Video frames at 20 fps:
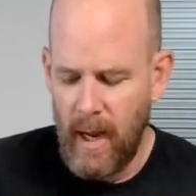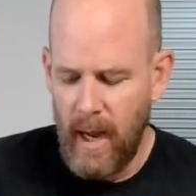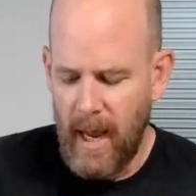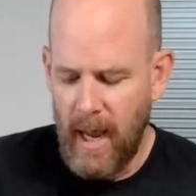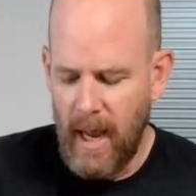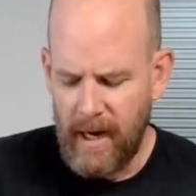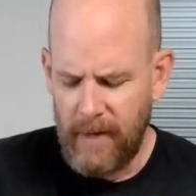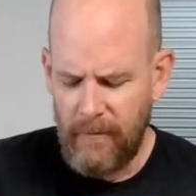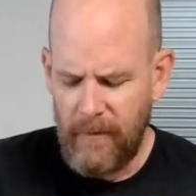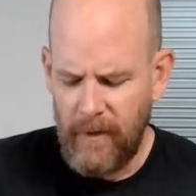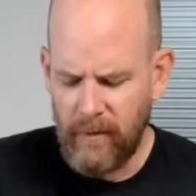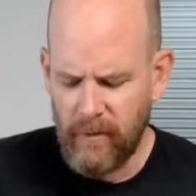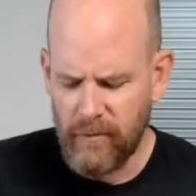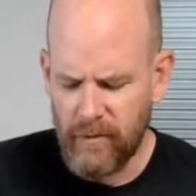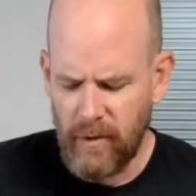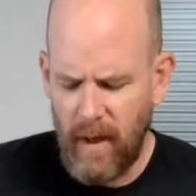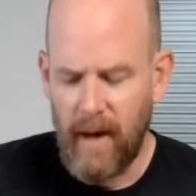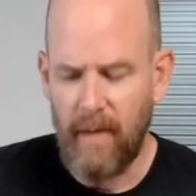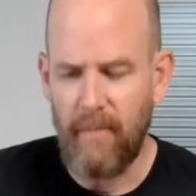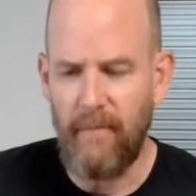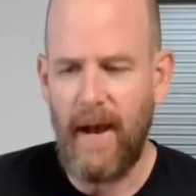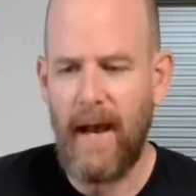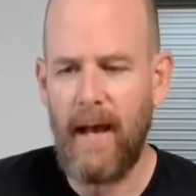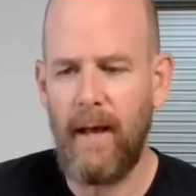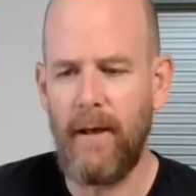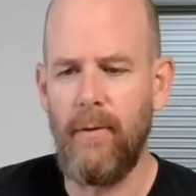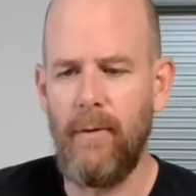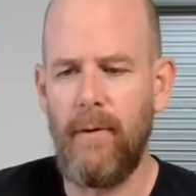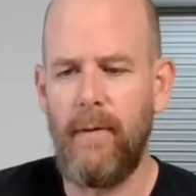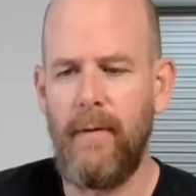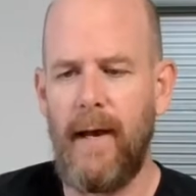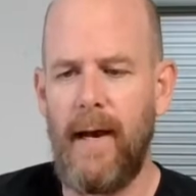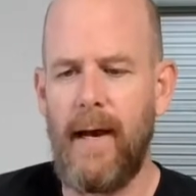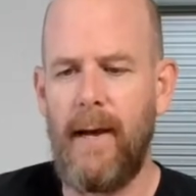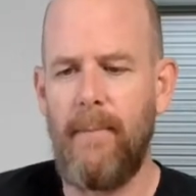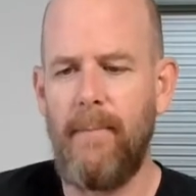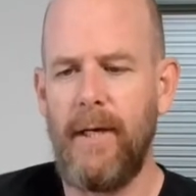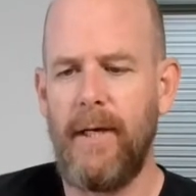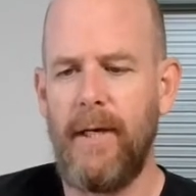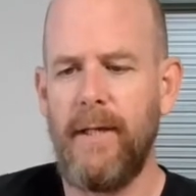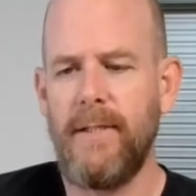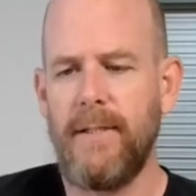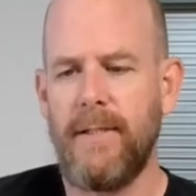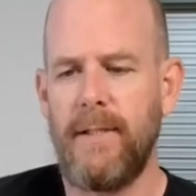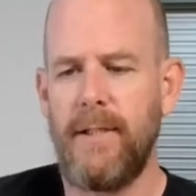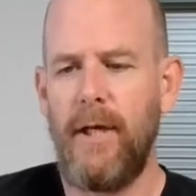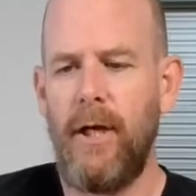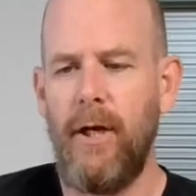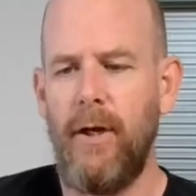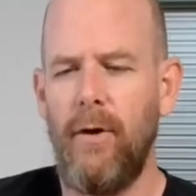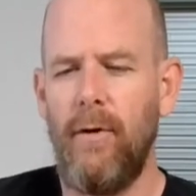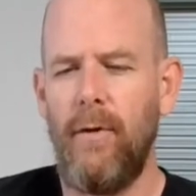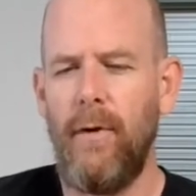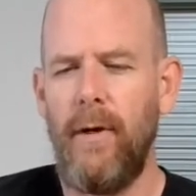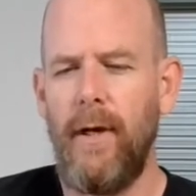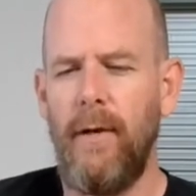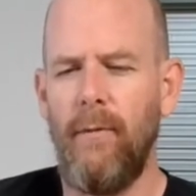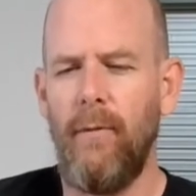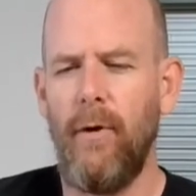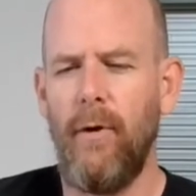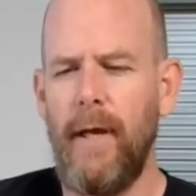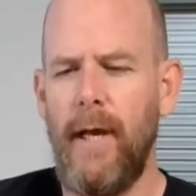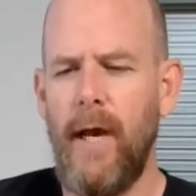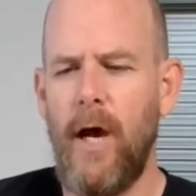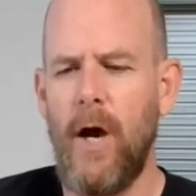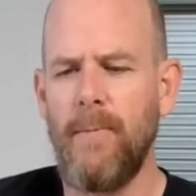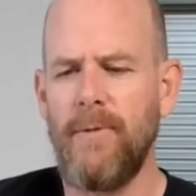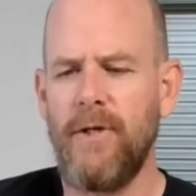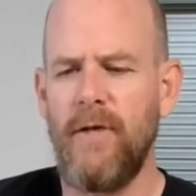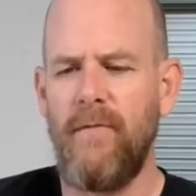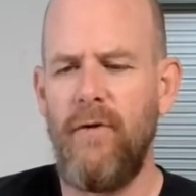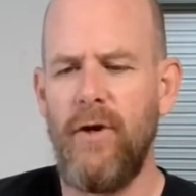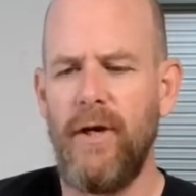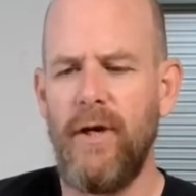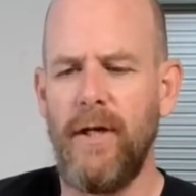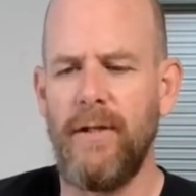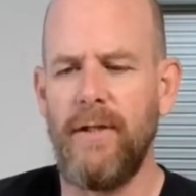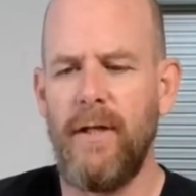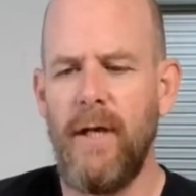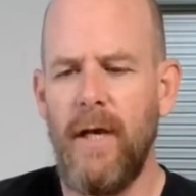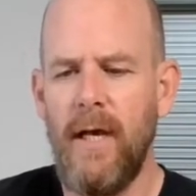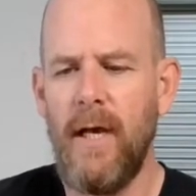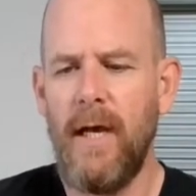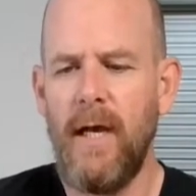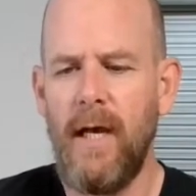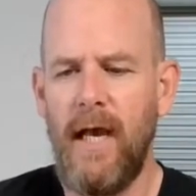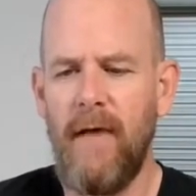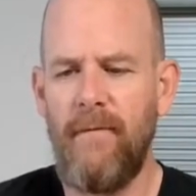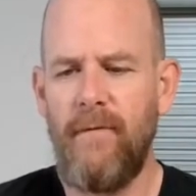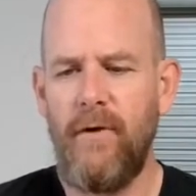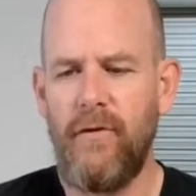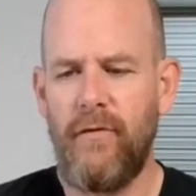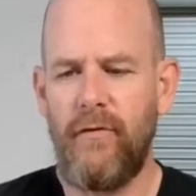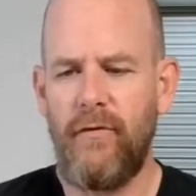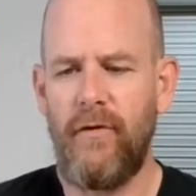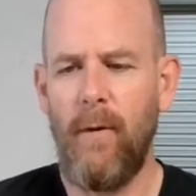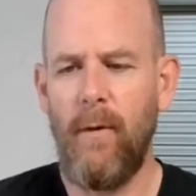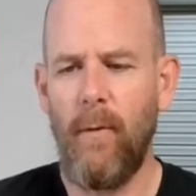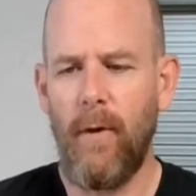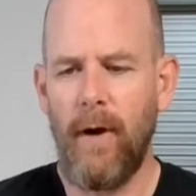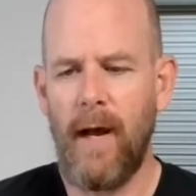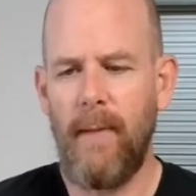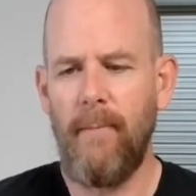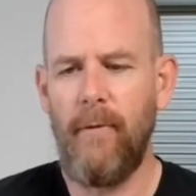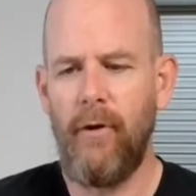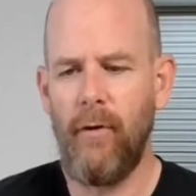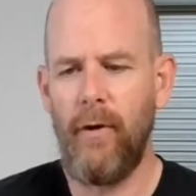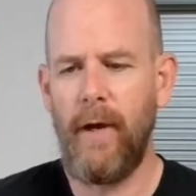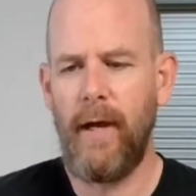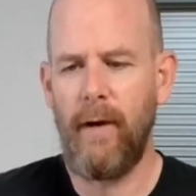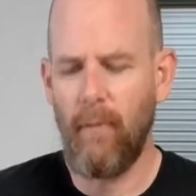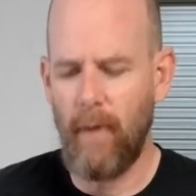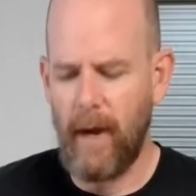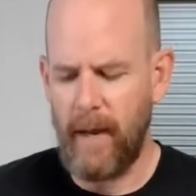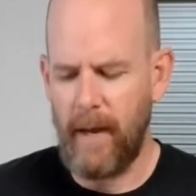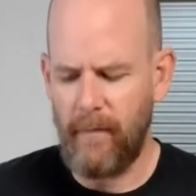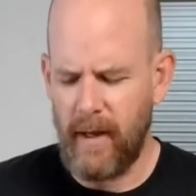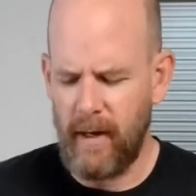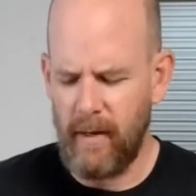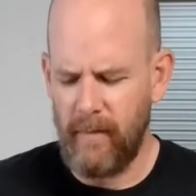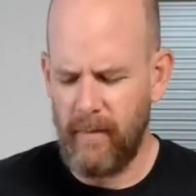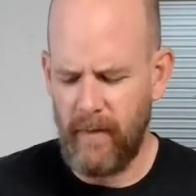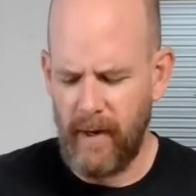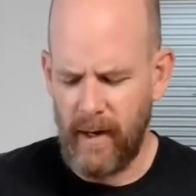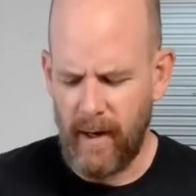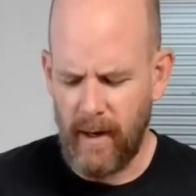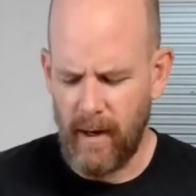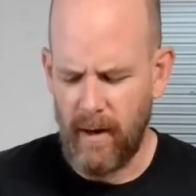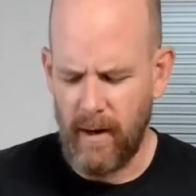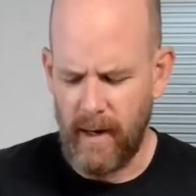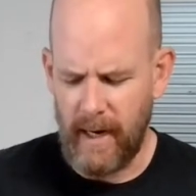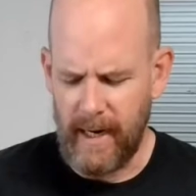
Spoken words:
And I think there's a lot of value in that, because, you know, it really helps if you see what I'm doing right then and there,